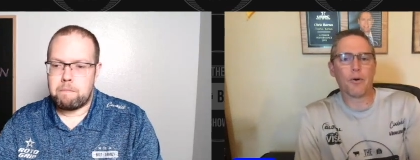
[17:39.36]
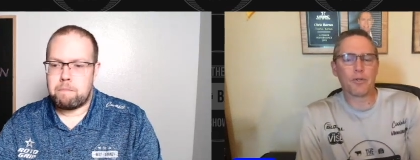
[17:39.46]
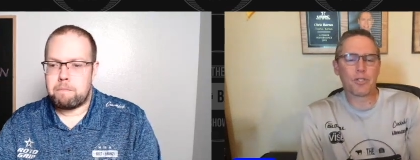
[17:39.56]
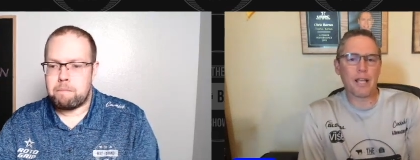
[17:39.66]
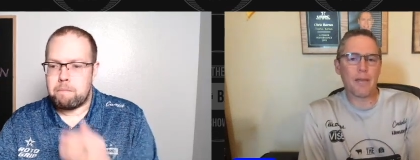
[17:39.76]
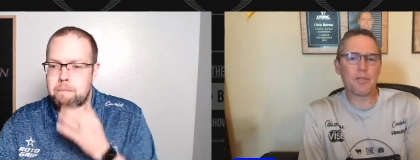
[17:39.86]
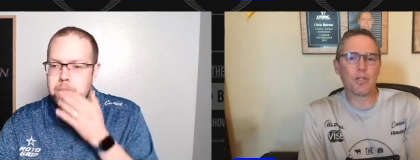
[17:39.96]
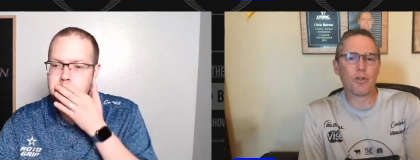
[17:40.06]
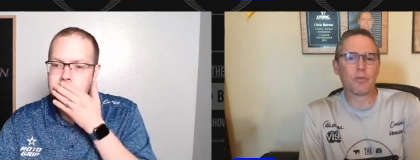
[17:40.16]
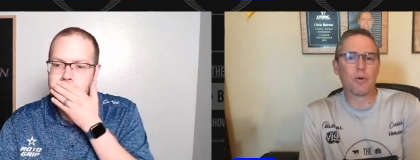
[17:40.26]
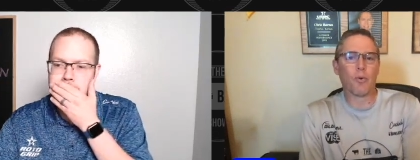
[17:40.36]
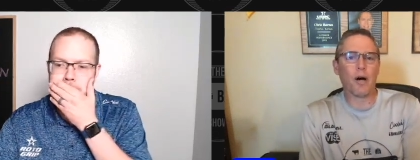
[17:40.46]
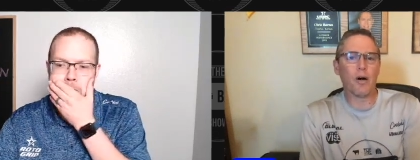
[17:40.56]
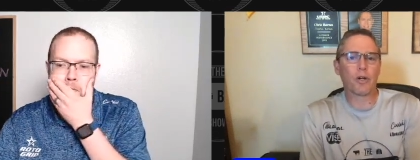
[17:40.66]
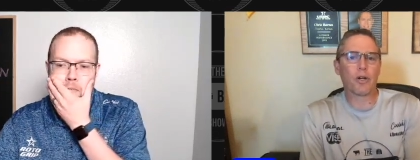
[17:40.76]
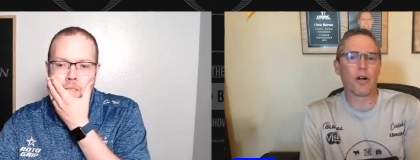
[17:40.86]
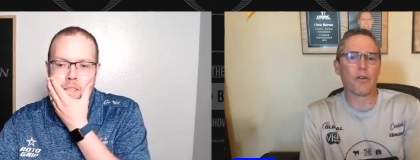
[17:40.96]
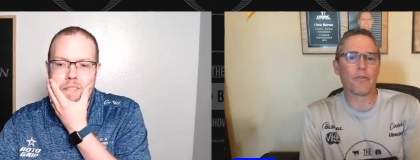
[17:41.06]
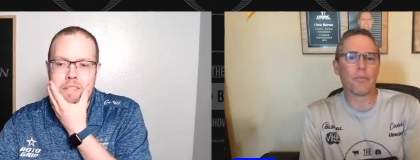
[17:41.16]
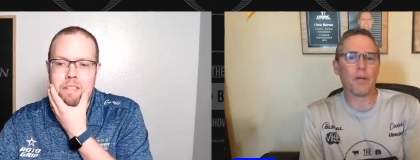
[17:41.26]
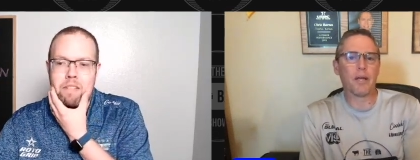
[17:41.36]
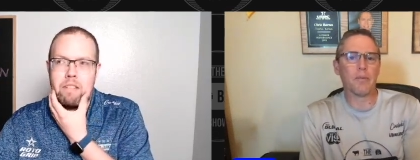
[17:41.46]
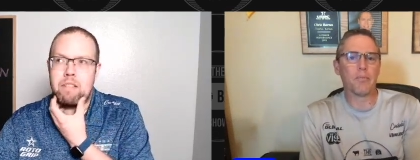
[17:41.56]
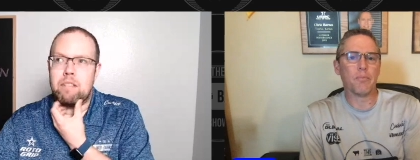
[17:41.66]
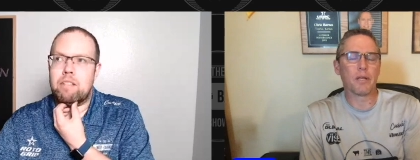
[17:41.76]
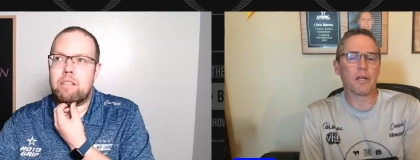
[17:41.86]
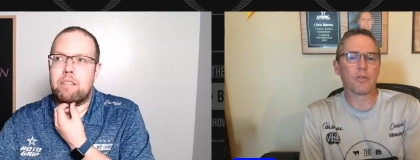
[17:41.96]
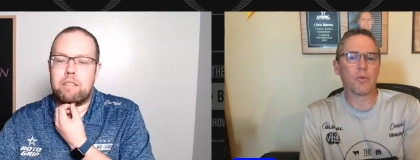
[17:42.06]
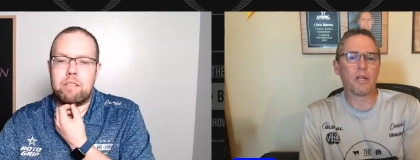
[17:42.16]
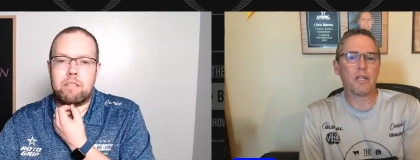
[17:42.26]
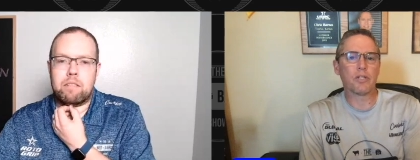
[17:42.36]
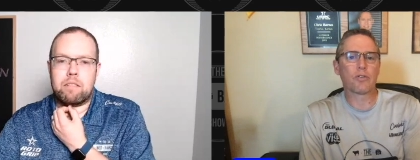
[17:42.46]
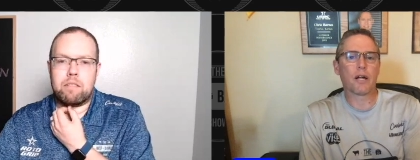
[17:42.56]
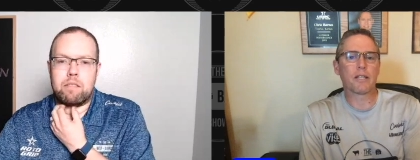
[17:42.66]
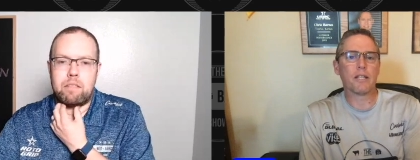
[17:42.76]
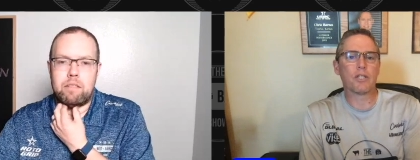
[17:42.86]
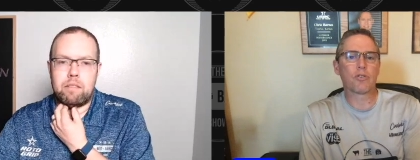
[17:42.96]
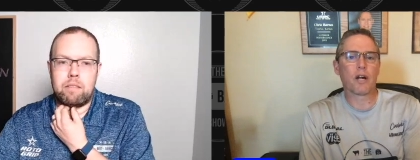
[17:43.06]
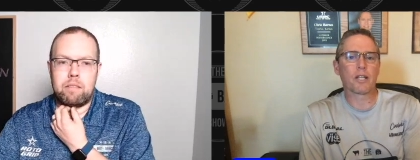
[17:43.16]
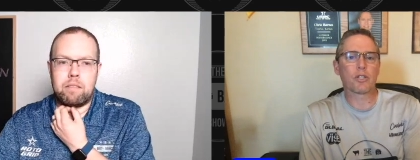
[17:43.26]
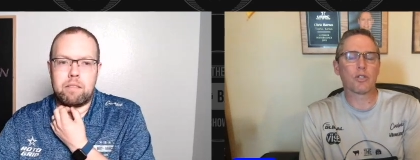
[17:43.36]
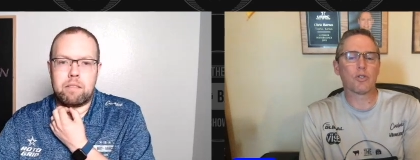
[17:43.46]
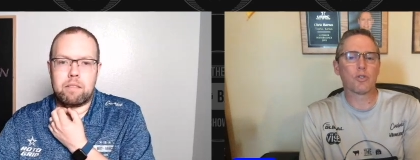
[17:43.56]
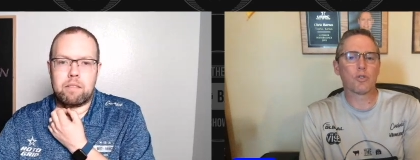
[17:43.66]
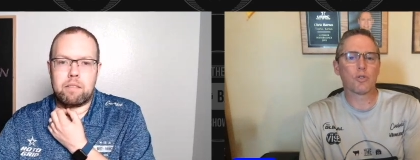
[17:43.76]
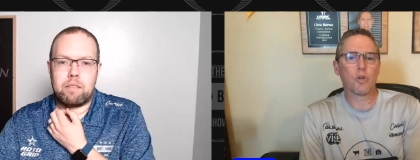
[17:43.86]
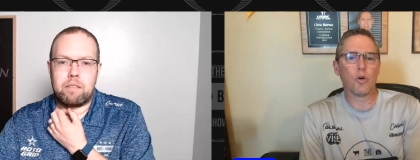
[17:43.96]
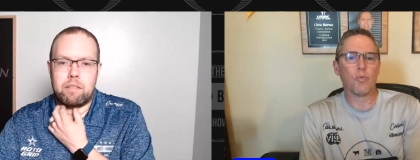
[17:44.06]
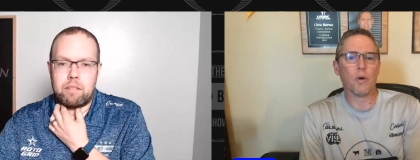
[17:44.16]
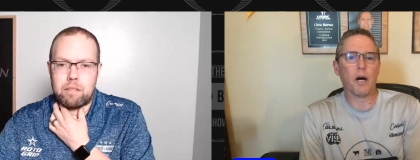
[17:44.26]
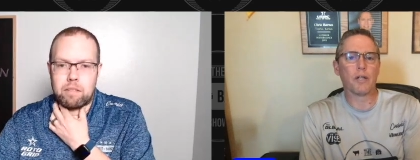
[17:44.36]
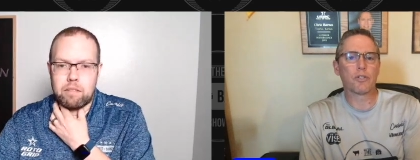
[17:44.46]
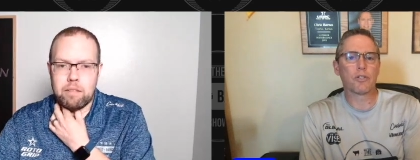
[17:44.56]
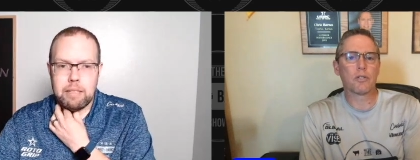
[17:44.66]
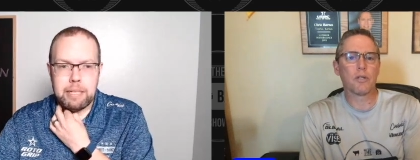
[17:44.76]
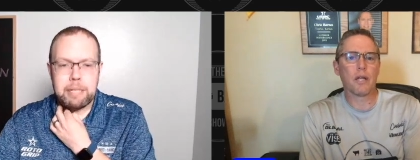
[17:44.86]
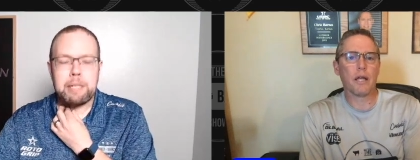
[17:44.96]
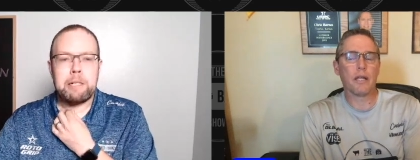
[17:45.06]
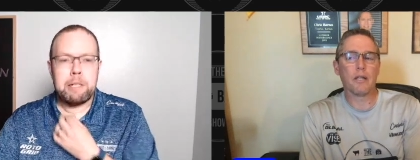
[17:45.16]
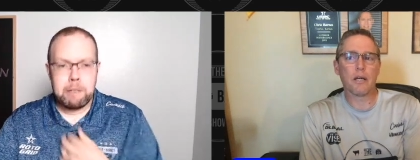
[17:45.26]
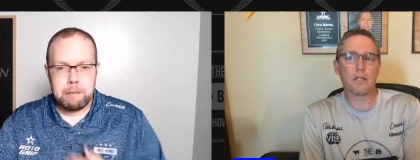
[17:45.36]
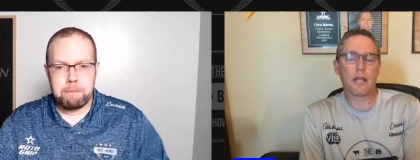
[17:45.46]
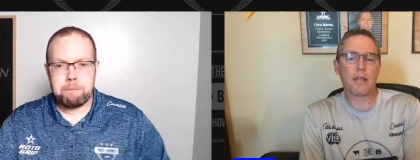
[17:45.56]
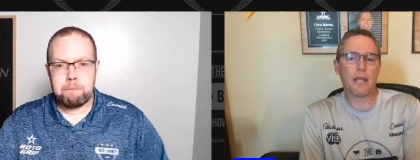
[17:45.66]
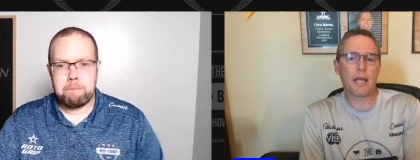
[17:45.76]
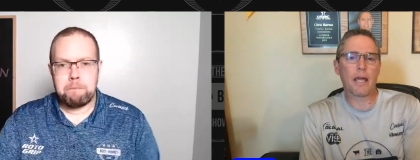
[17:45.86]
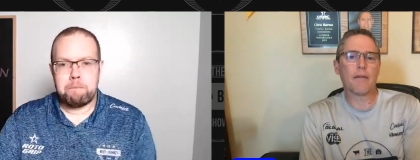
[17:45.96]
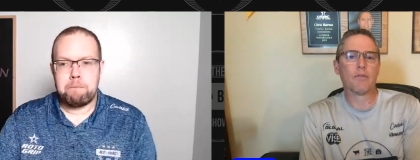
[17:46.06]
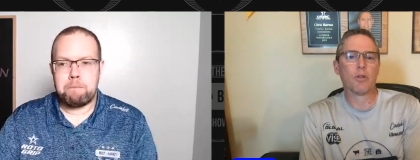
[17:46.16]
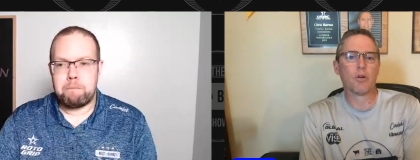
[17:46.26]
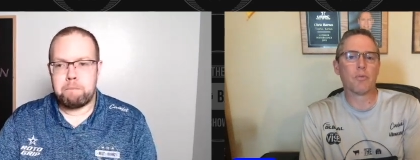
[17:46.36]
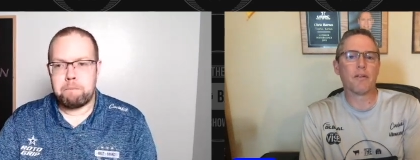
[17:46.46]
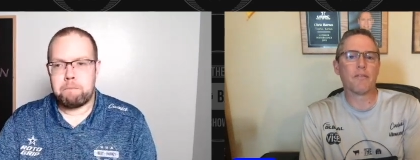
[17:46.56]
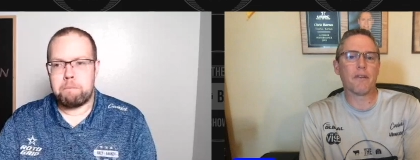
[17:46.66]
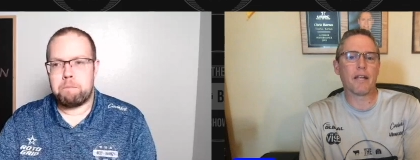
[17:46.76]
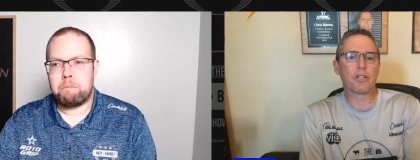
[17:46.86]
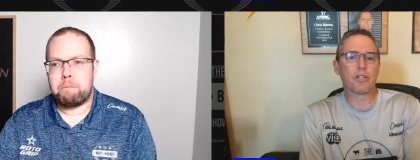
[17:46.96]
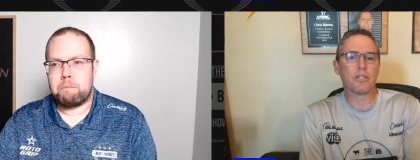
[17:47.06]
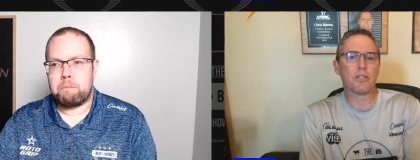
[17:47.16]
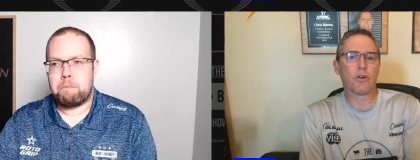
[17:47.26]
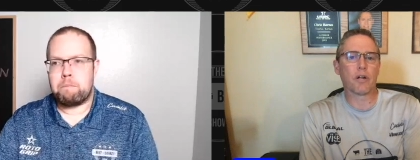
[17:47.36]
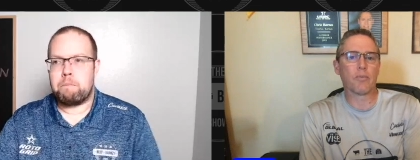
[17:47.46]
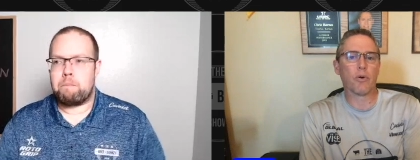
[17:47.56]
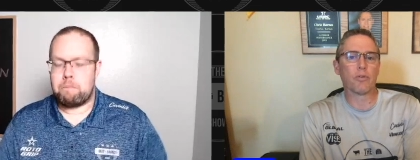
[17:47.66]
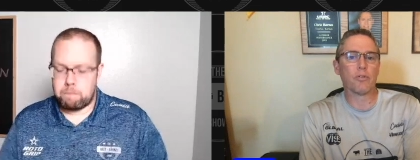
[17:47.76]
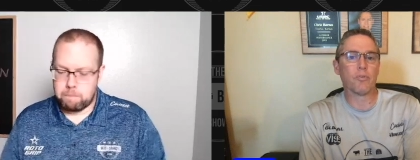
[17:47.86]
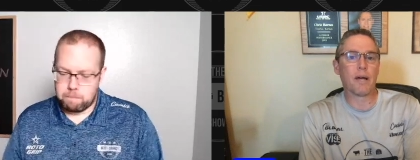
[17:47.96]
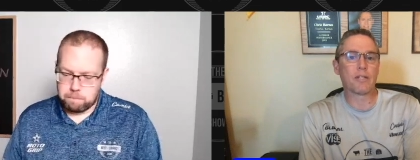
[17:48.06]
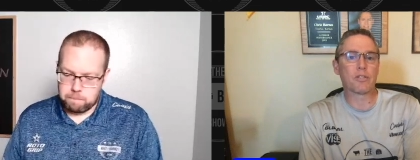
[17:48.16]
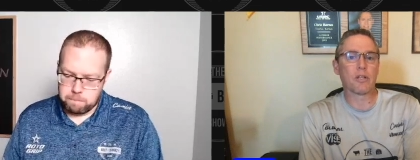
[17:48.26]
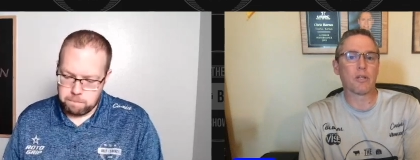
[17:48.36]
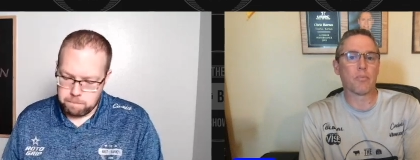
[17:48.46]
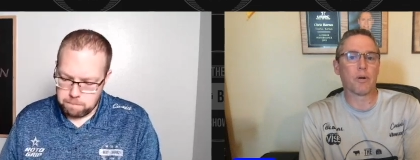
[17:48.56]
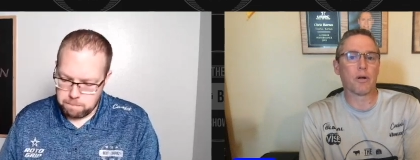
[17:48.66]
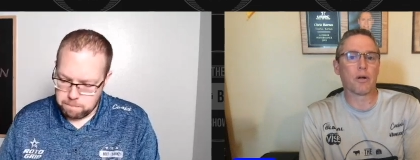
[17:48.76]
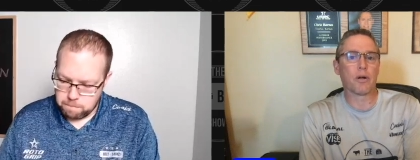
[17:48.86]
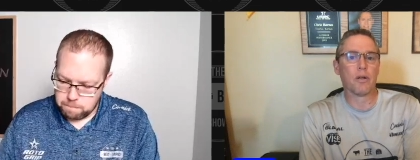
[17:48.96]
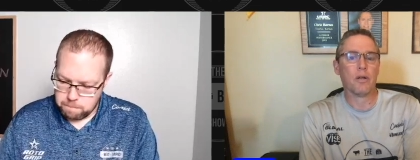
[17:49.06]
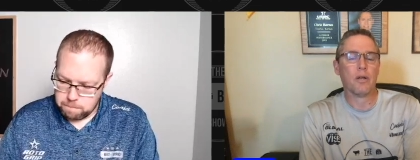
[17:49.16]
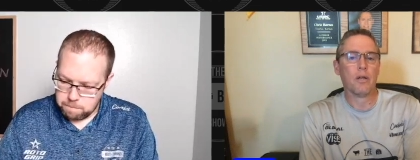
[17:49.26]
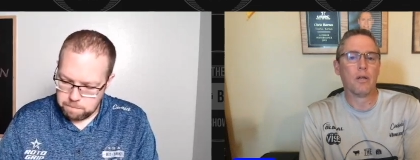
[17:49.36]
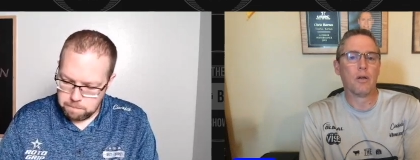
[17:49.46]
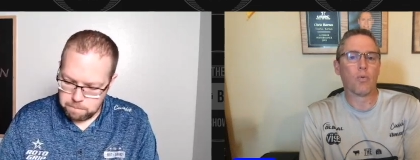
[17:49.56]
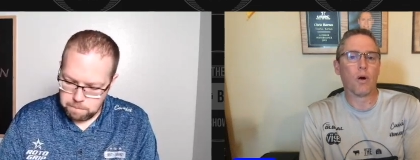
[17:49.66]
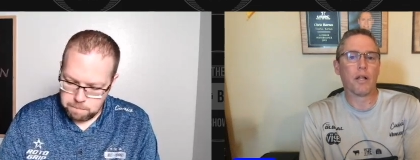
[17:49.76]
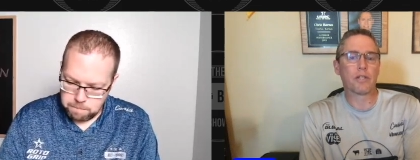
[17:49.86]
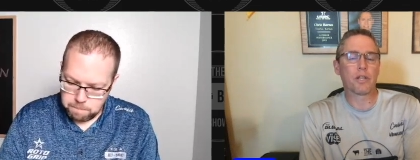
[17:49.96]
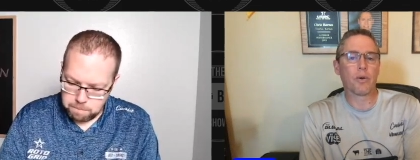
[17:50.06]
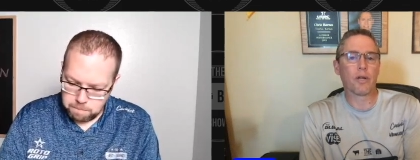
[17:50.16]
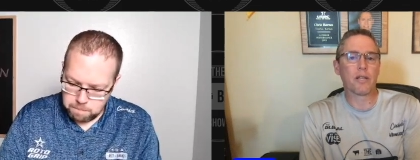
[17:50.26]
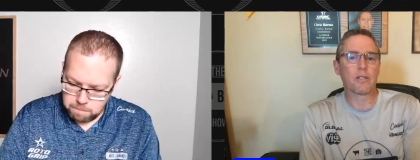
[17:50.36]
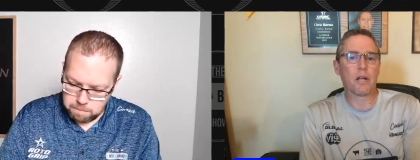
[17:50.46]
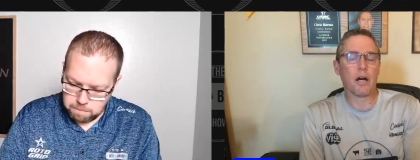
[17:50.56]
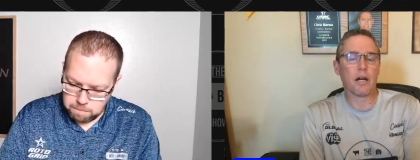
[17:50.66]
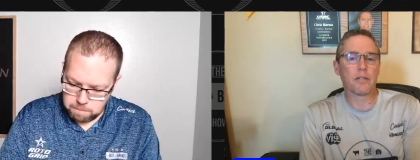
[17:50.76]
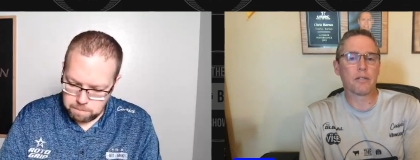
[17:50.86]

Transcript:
Speaker 1: Sam is the ultimate wild card for me because when he strikes, he strikes so much. And he does, I think, have a little bit of advantage because he's already bowled two matches on the burn, while Ascona has not.